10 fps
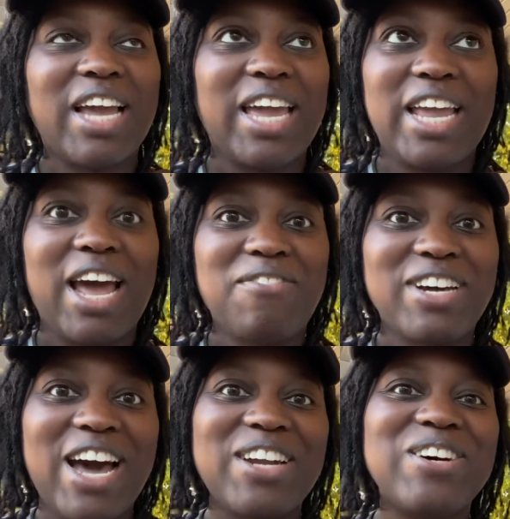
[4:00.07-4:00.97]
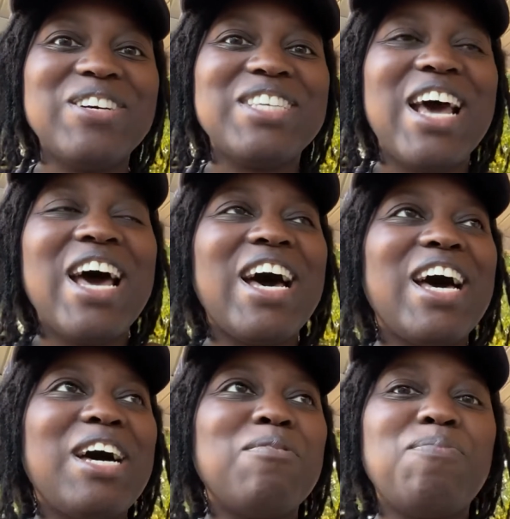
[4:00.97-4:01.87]
hate avocados
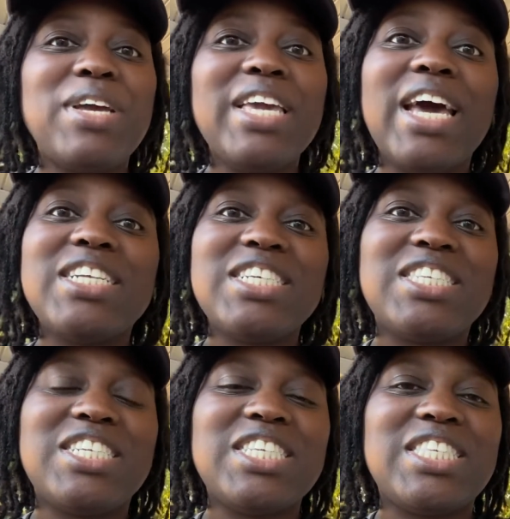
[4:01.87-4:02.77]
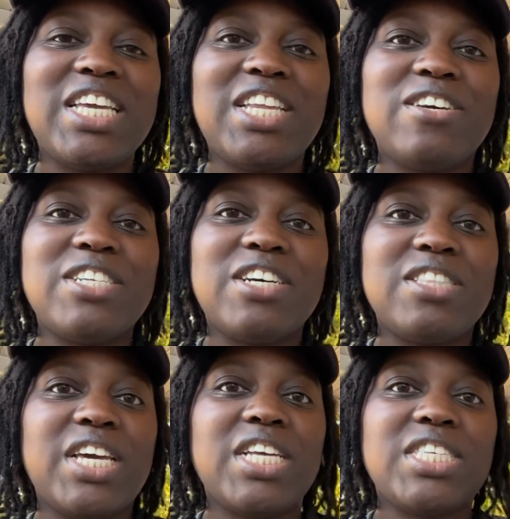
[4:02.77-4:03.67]
um, but yeah just just seeing those little
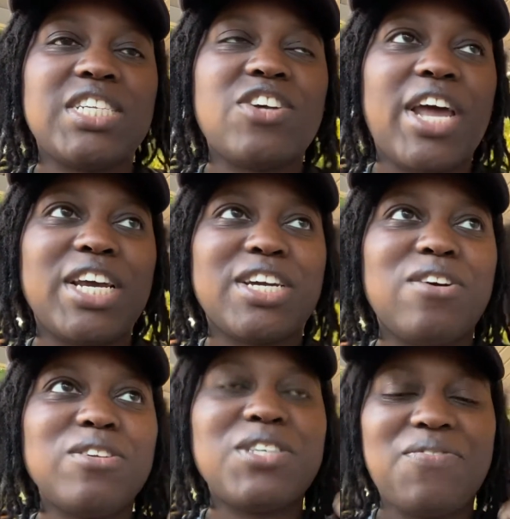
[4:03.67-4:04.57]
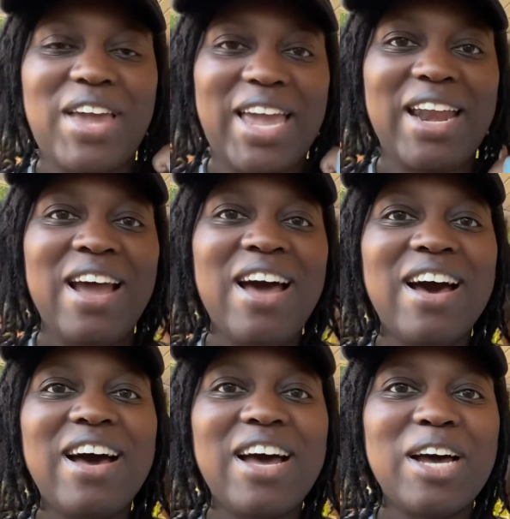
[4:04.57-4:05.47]
things and trying to cultivate
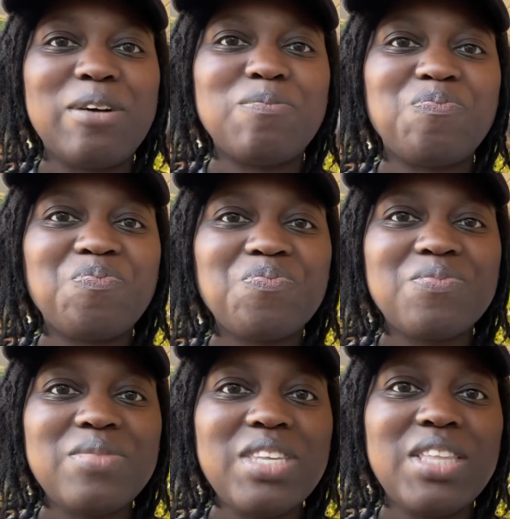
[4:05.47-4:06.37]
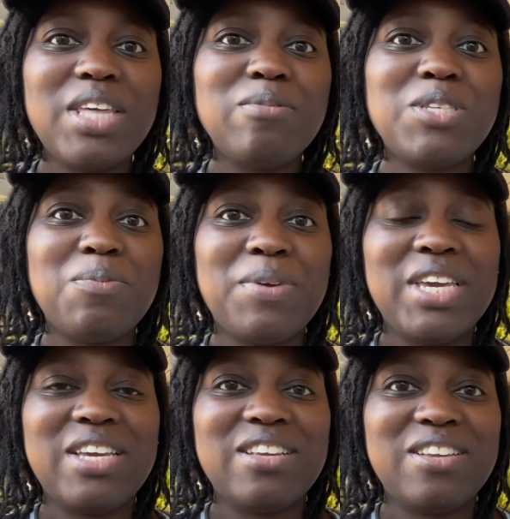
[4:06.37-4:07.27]
um, them to be
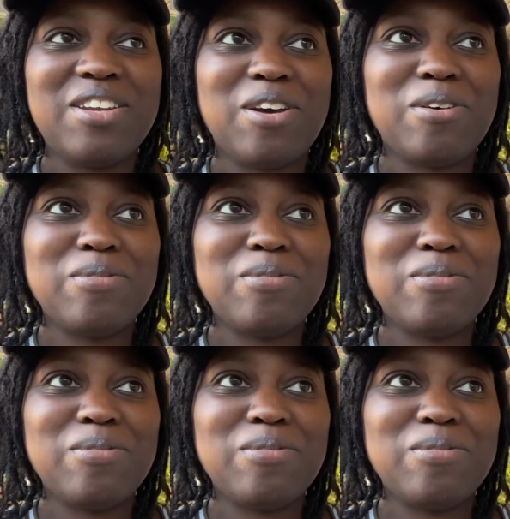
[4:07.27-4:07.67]
you know